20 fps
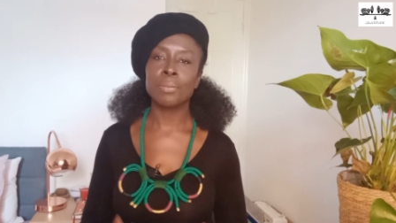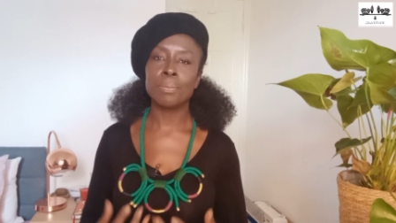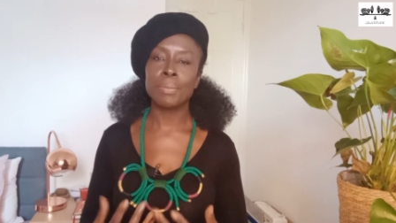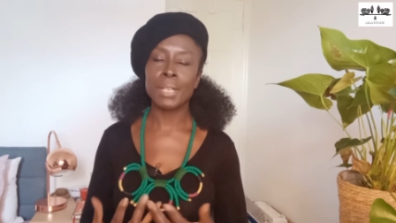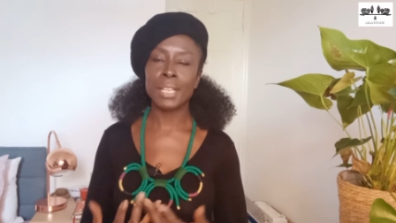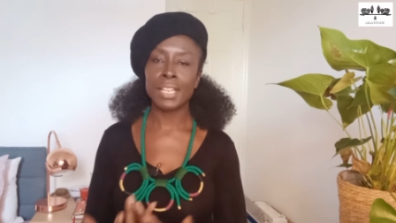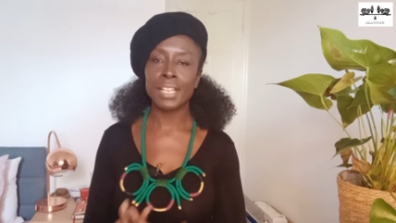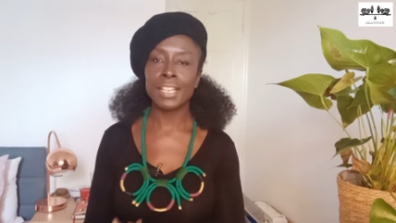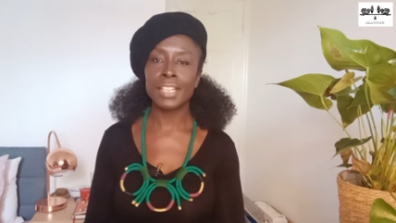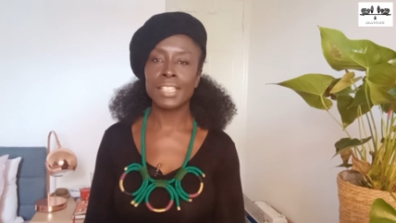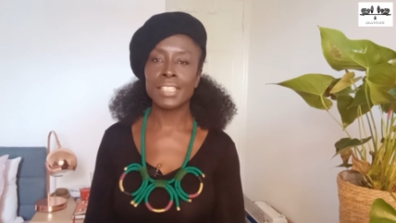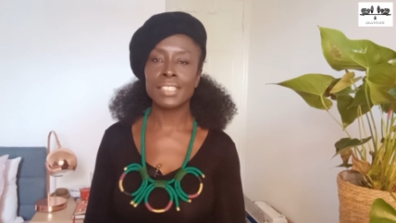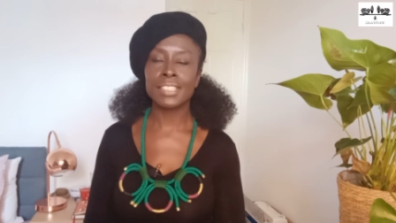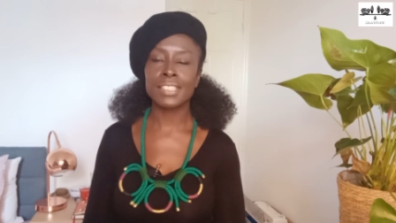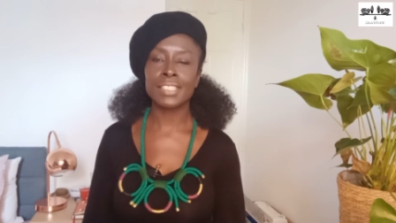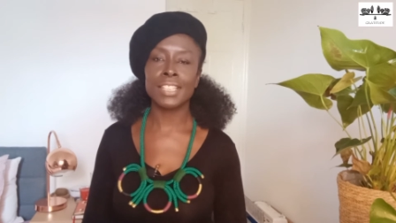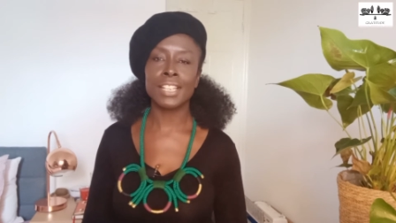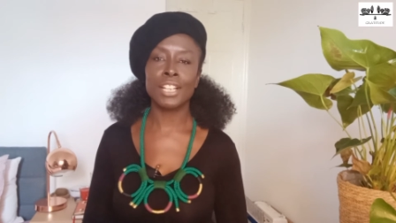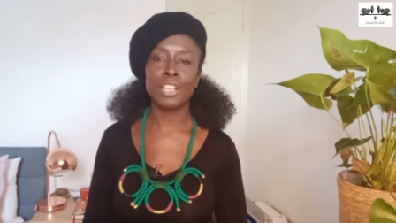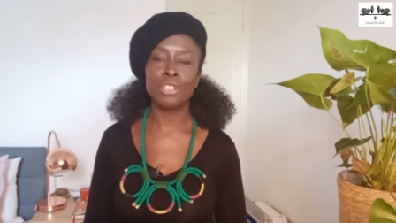my higher
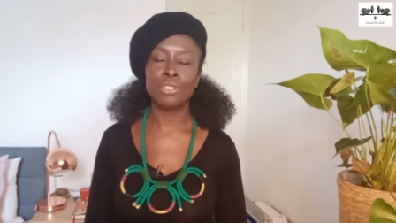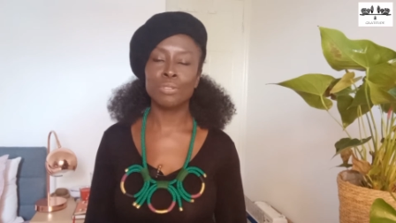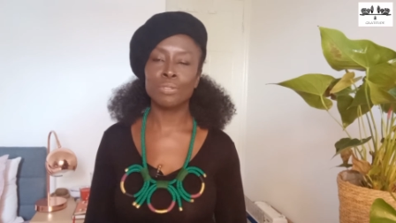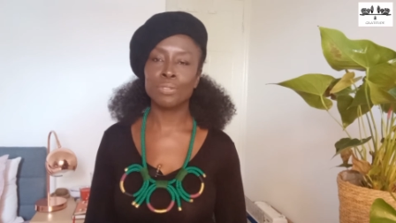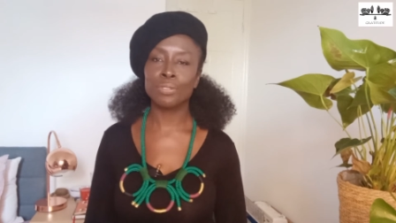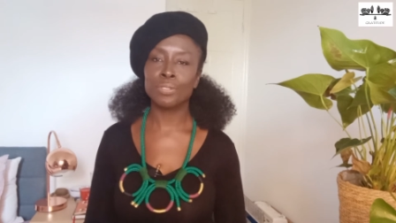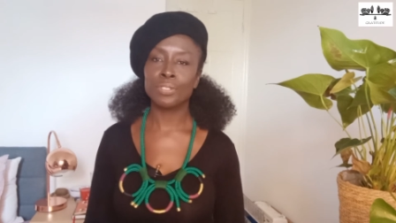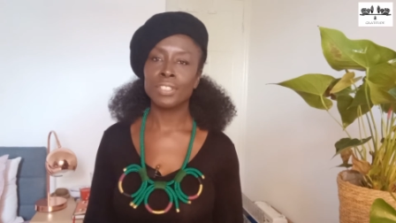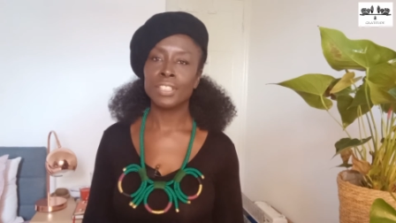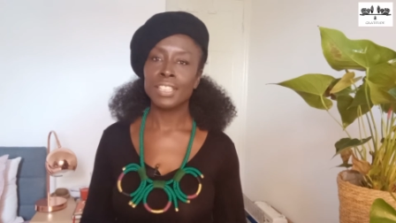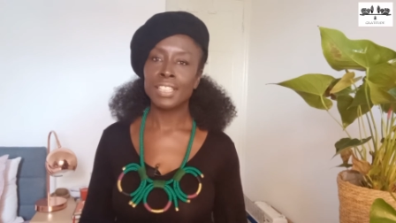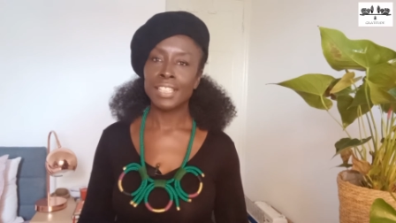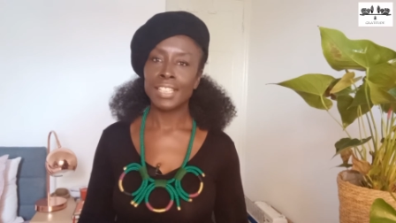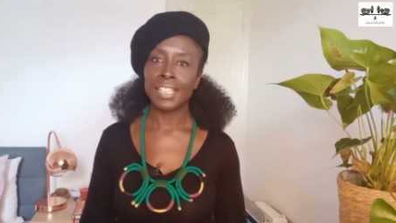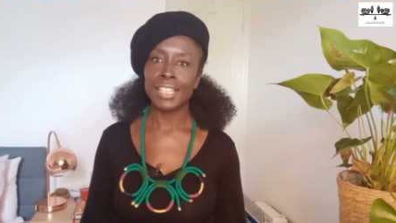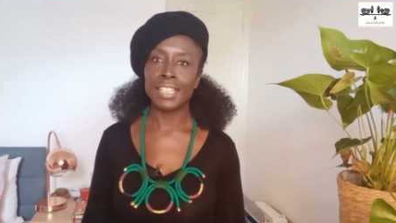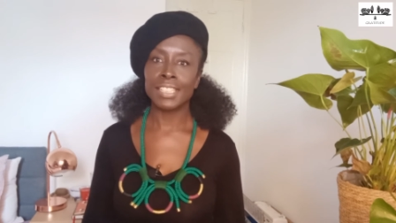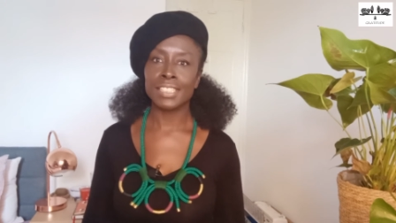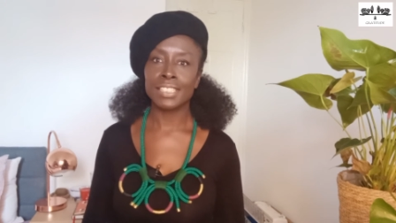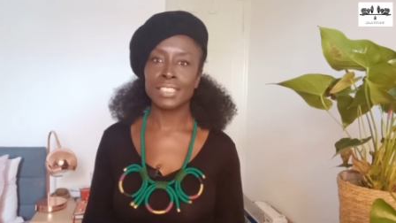self
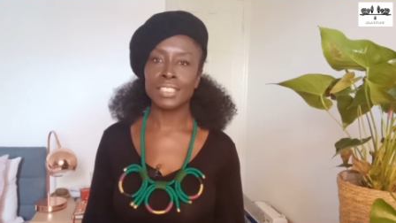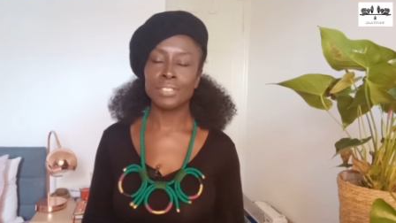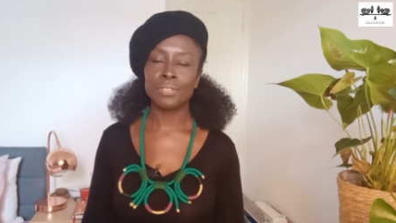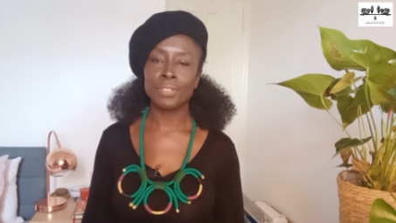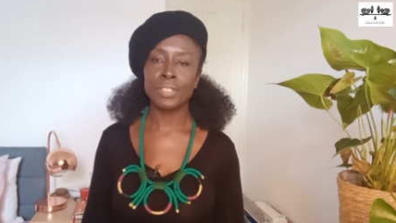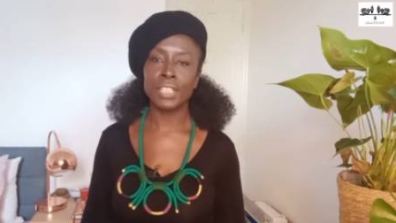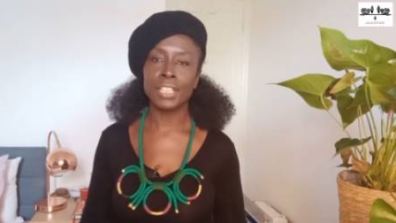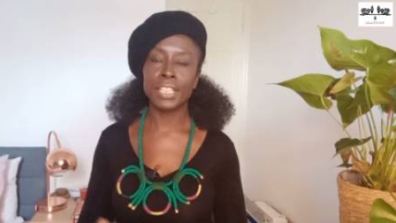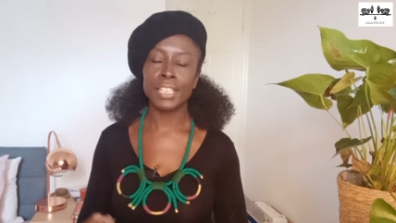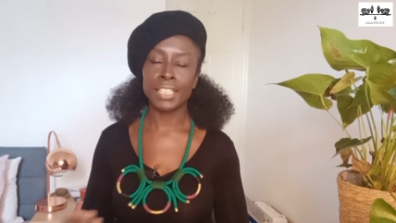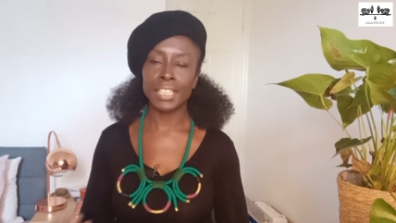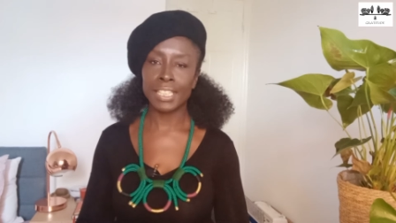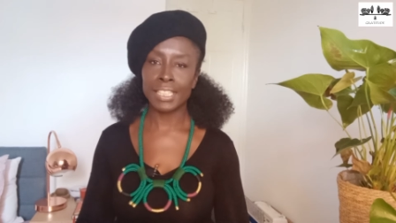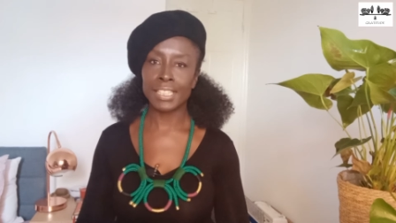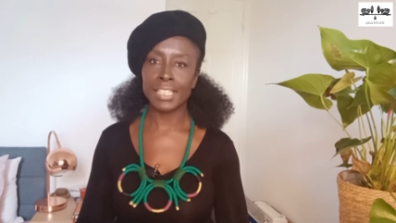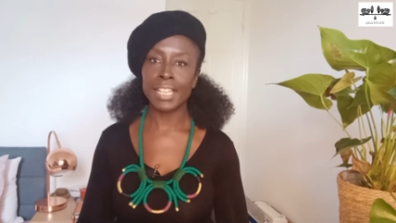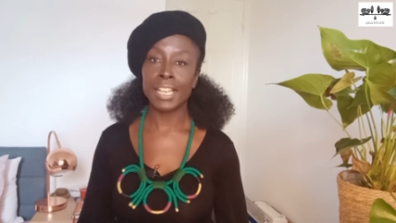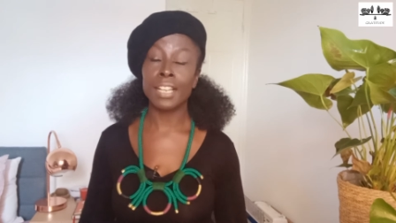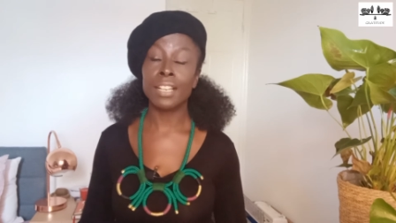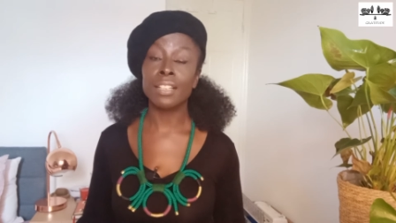and the divine, and
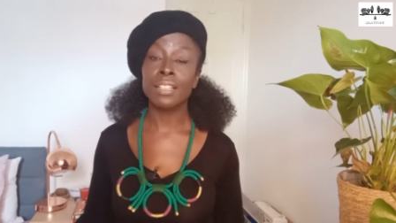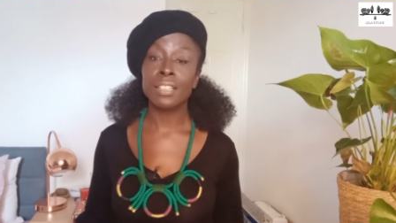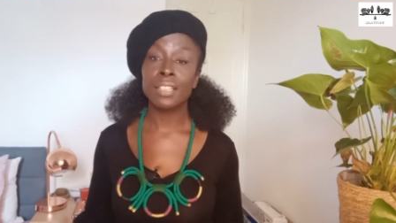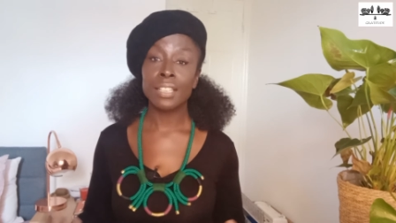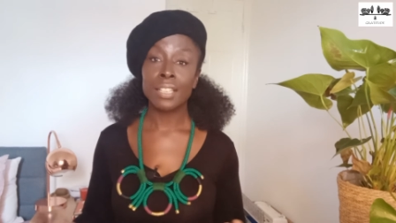that